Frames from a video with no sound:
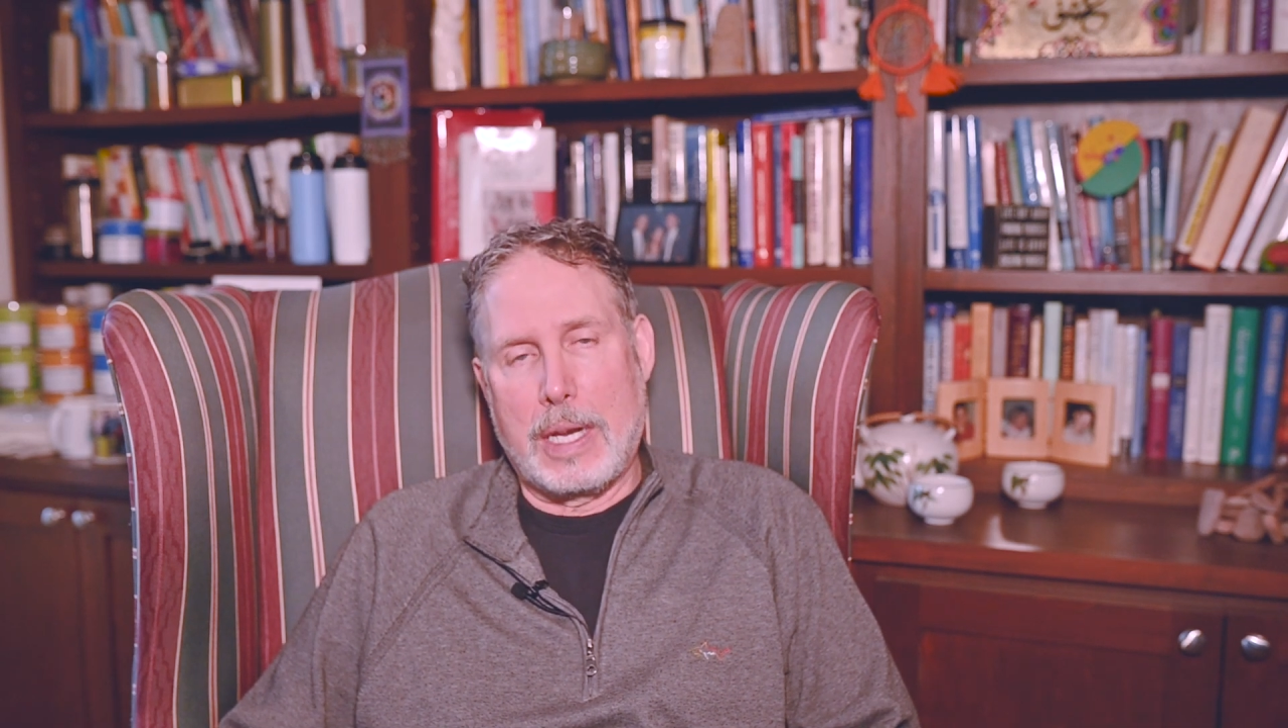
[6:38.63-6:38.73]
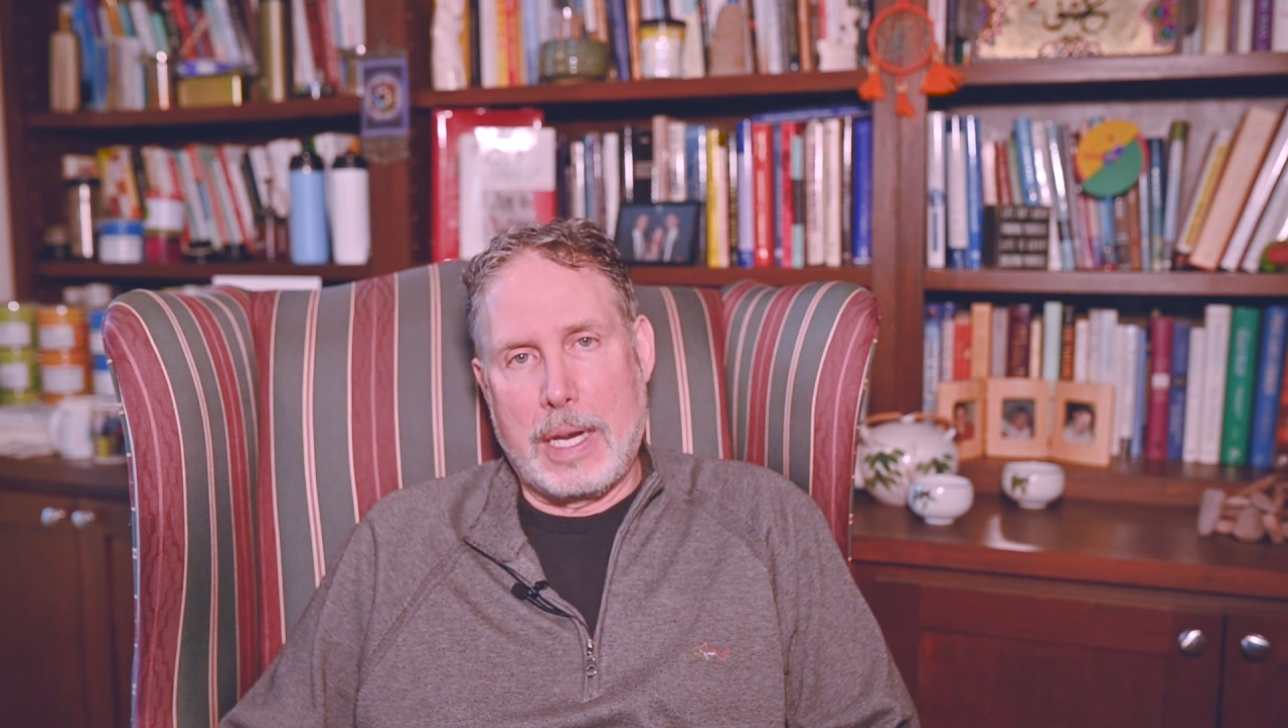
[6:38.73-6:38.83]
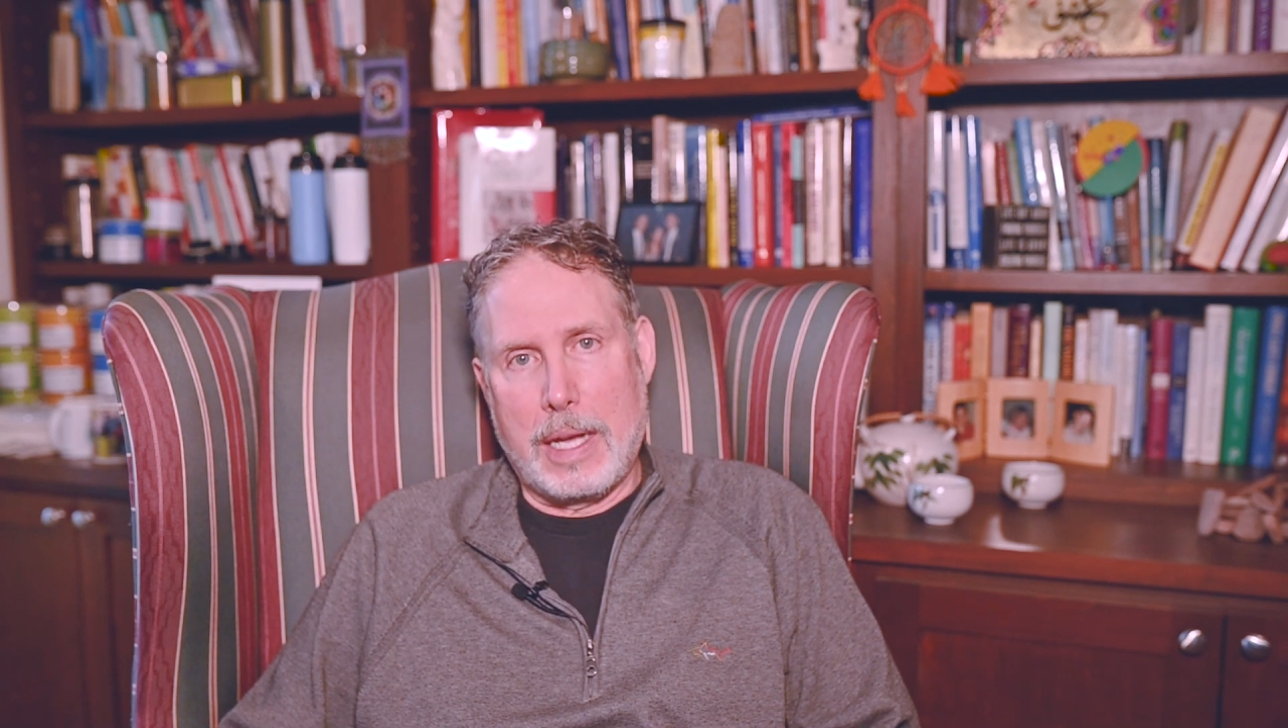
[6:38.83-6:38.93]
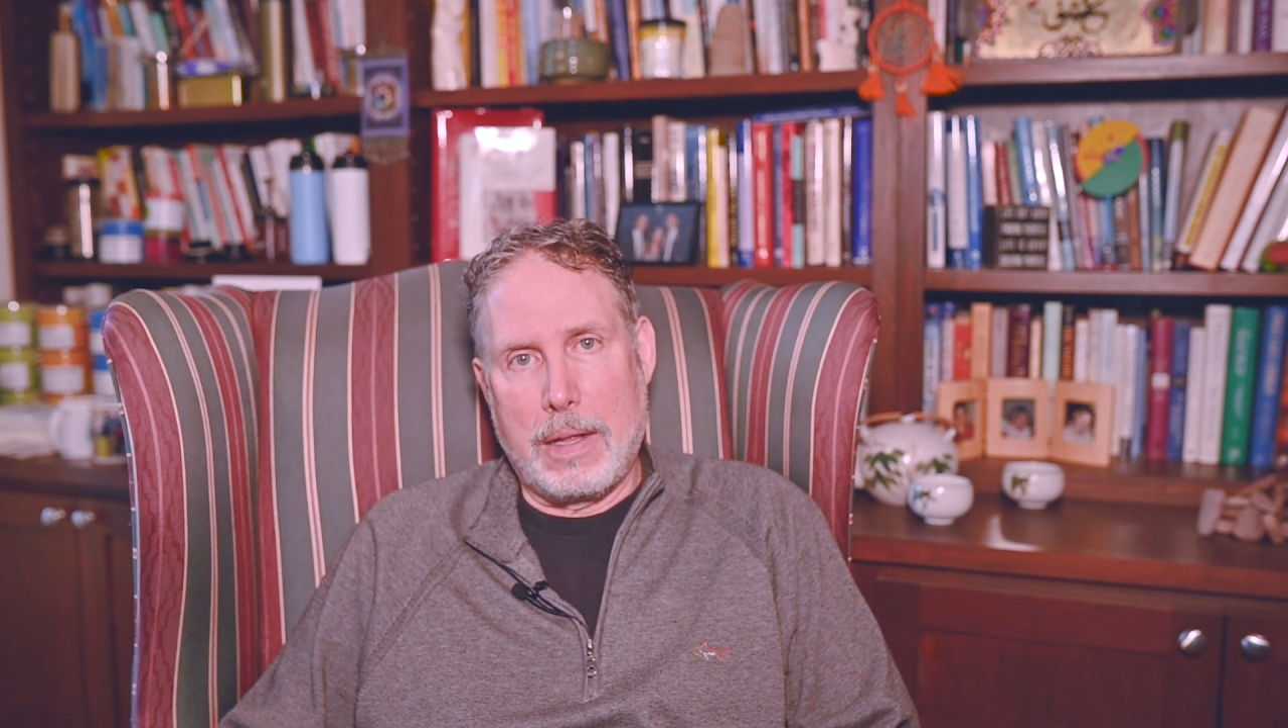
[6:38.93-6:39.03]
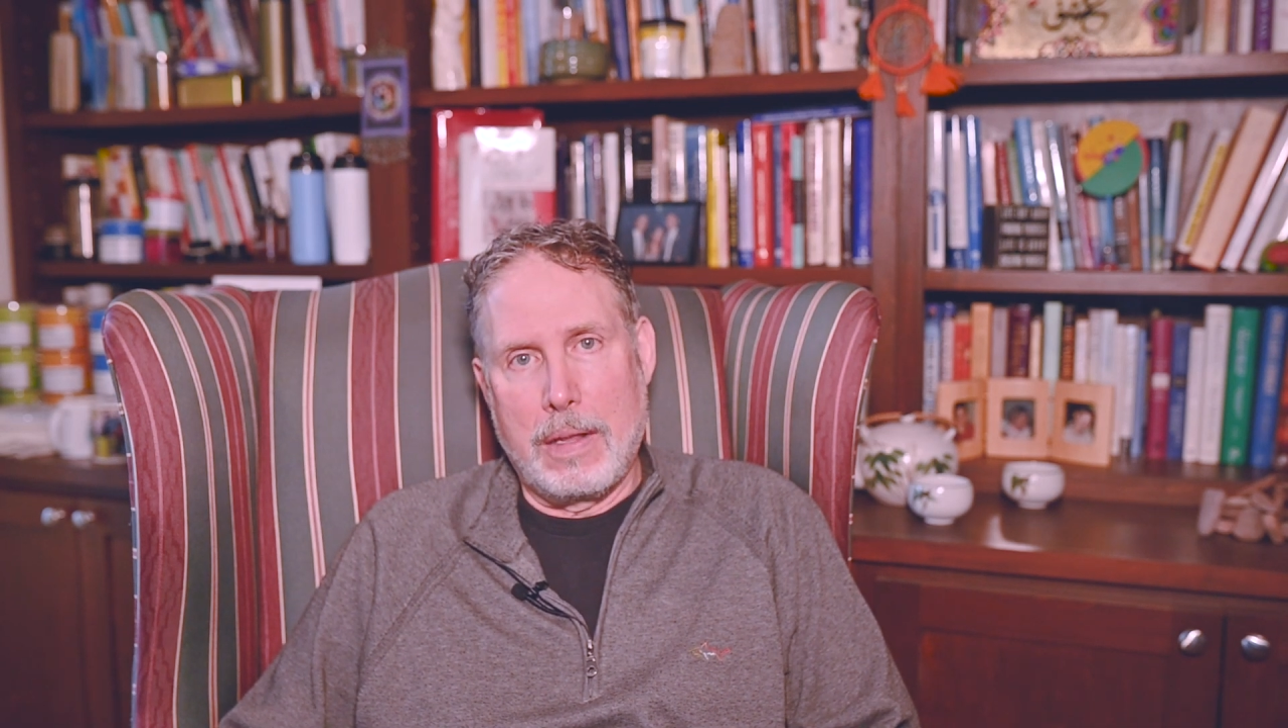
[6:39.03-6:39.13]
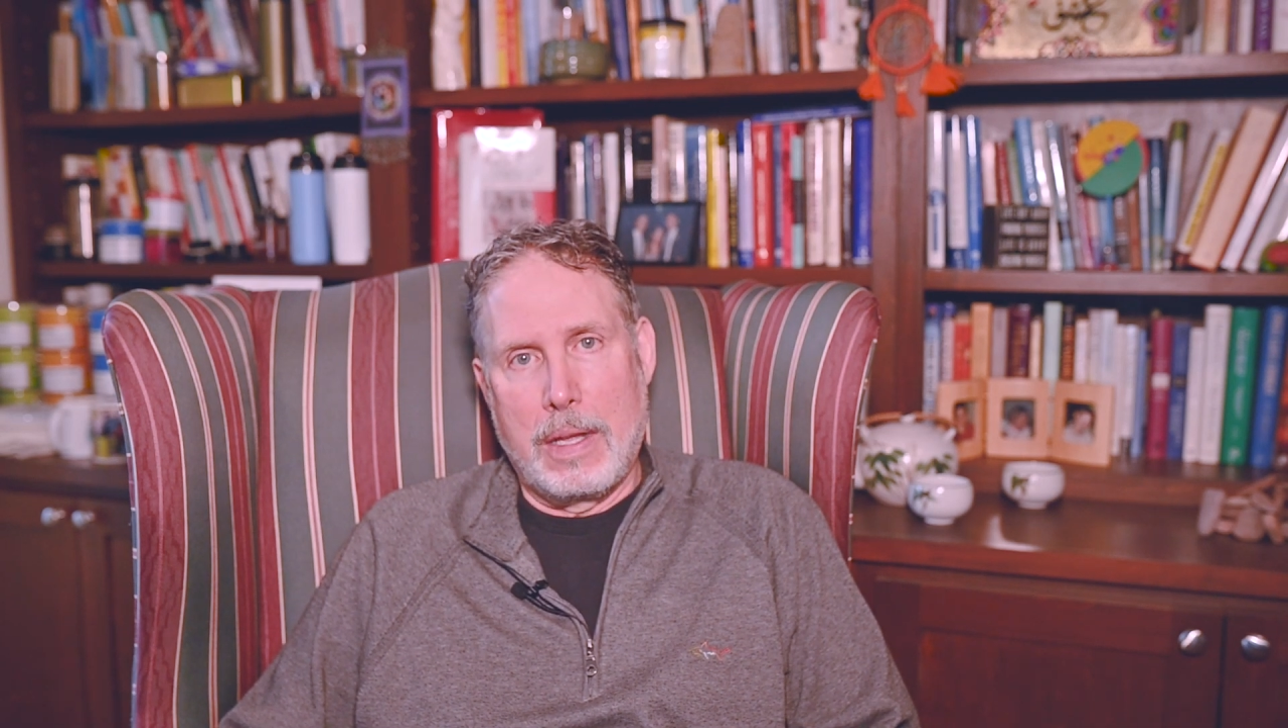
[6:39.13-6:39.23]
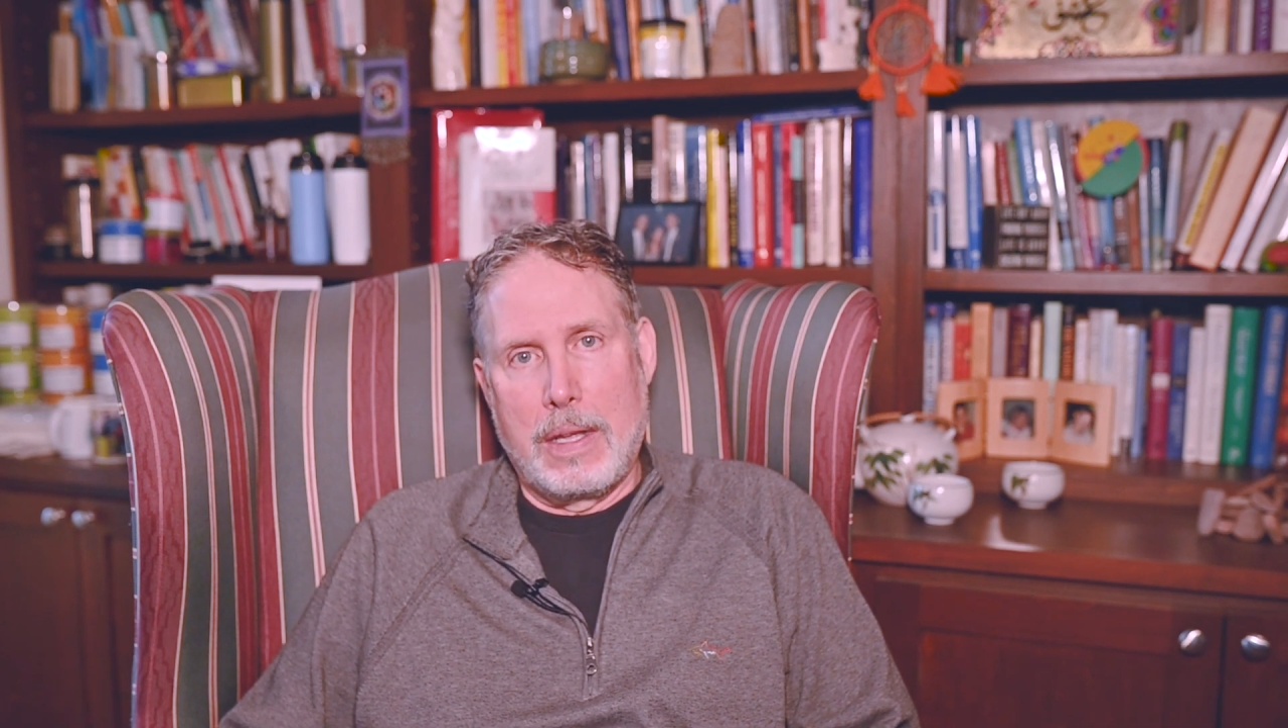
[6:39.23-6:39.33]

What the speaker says: canal.